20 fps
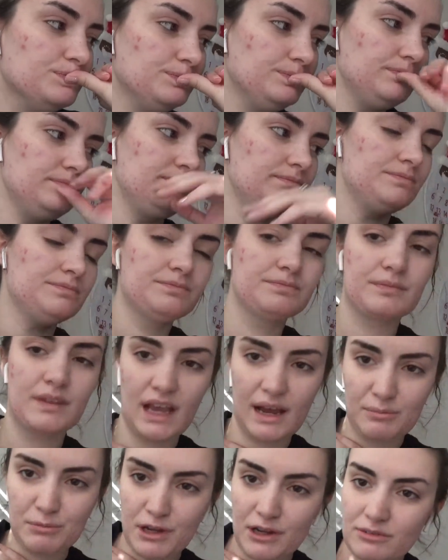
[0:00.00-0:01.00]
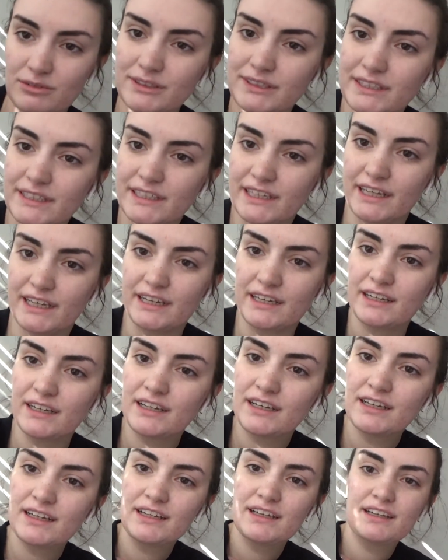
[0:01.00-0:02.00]
I'm not really like
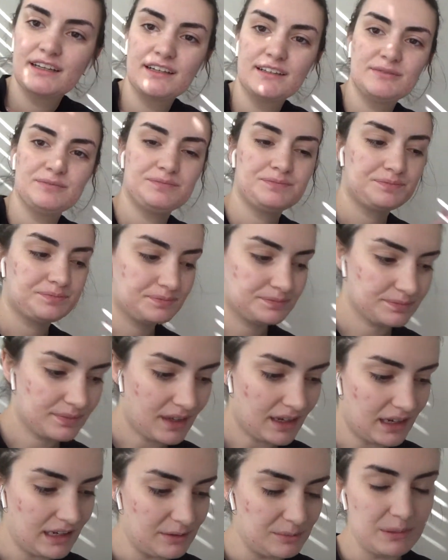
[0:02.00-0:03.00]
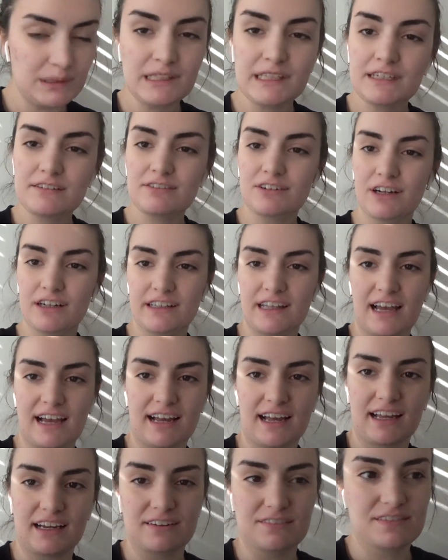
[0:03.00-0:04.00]
a believer in that
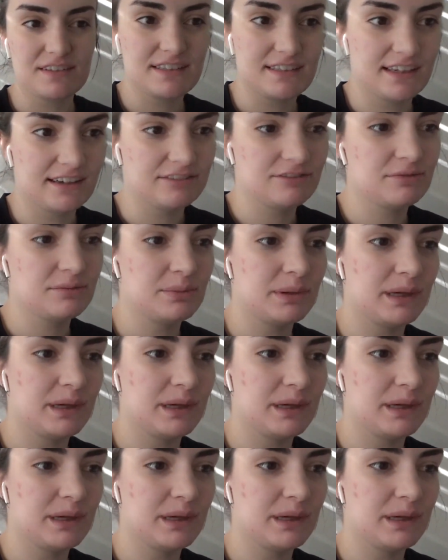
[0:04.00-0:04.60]
kind of stuff,